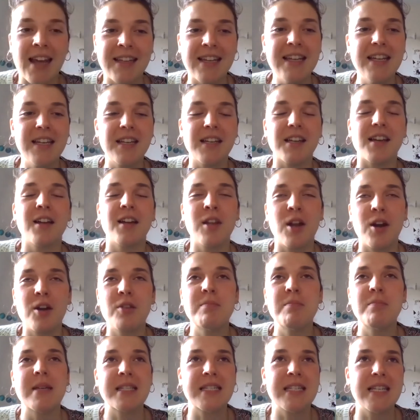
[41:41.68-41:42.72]
think a lot
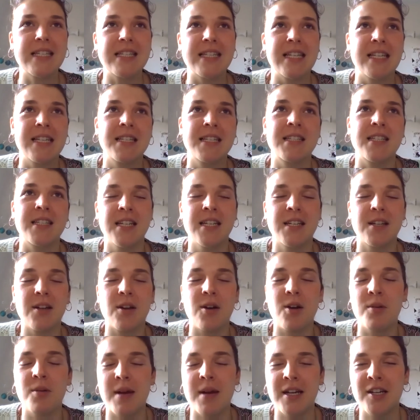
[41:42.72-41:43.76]
of businesses think,
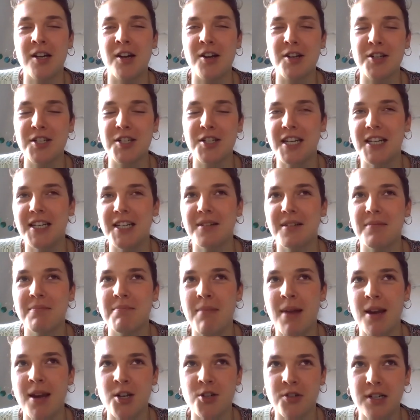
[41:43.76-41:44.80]
oh my gosh, like
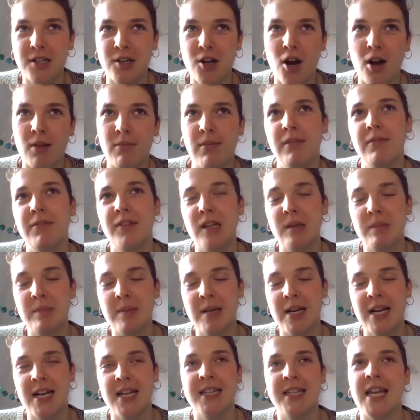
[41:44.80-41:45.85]
measuring carbon
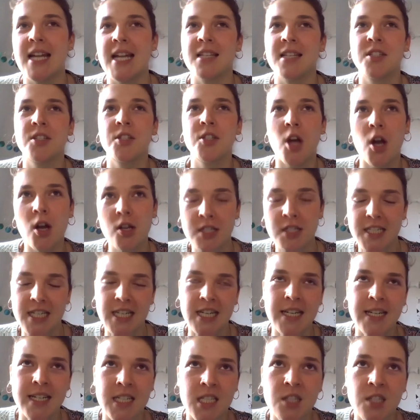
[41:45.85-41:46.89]
footprint, that's
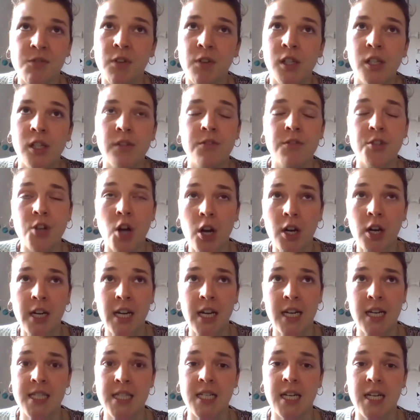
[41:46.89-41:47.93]
daunting, it's full of
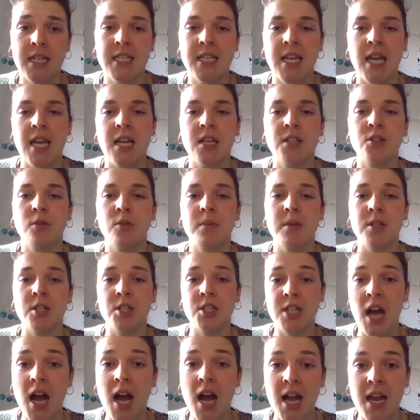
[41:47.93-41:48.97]
jargon, it's going to take so much
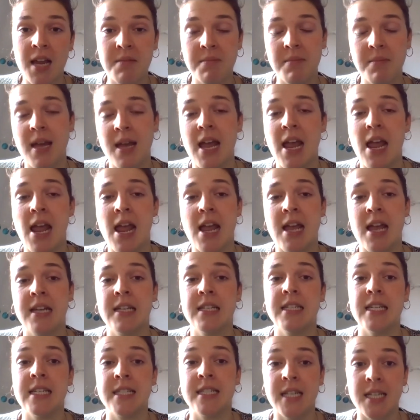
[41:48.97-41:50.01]
time,
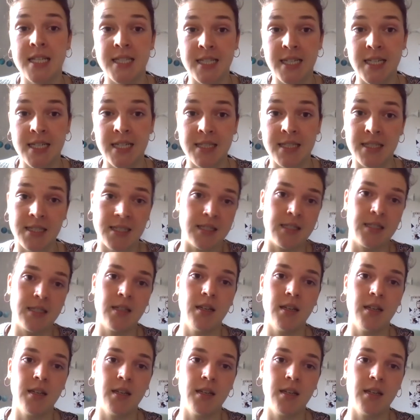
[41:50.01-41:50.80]
and it doesn't.